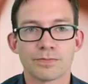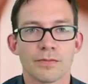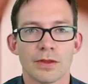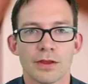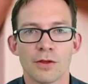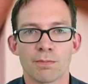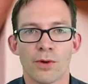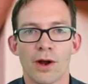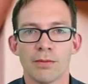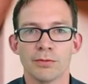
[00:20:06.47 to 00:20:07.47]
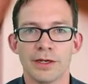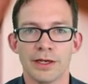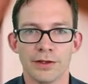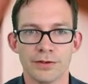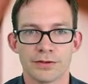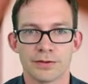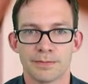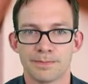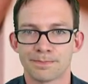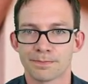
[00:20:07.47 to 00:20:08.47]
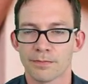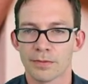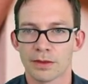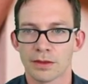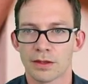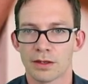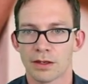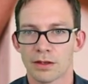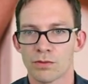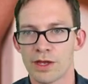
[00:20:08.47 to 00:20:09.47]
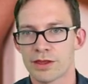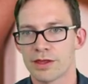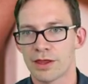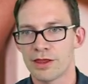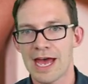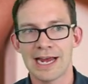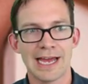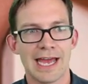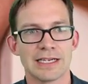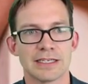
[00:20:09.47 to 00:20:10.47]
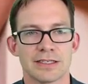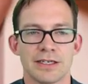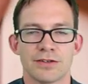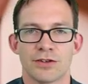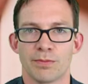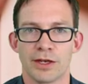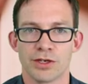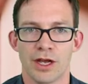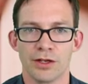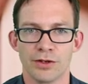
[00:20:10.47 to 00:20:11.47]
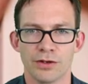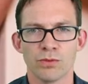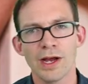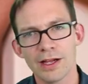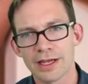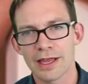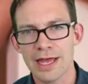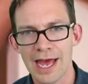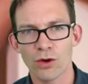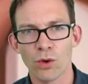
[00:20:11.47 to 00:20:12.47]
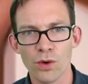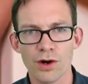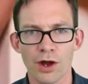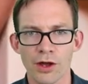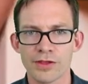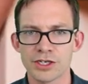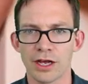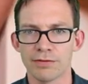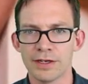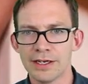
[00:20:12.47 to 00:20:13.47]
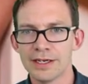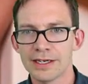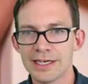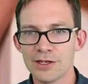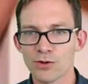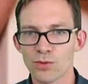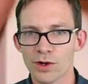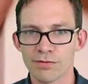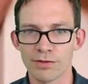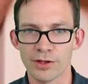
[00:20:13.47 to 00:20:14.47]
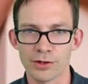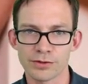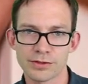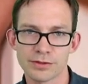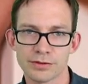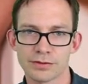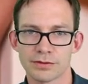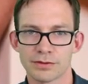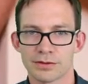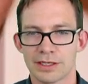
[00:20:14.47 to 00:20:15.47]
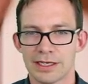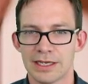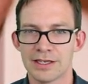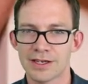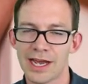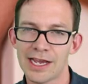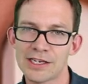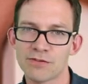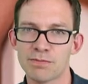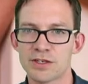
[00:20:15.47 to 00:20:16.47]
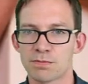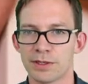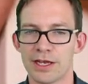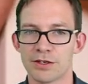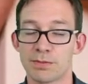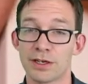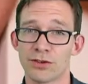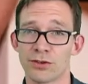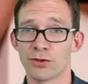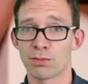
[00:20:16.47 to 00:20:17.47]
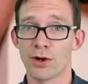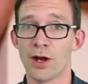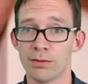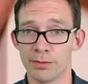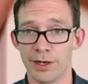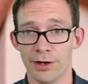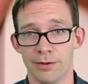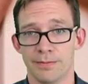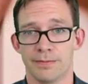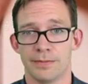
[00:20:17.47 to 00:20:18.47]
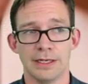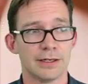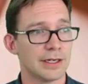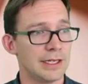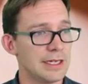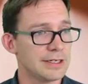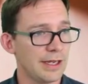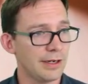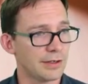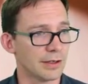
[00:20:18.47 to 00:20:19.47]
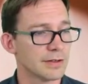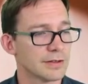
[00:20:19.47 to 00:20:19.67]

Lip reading: the problem is with that I hadn't seen since my childhood. Well, that or on the shelf, either one of those is kind of misplaced because there's a problem here. In this sentence,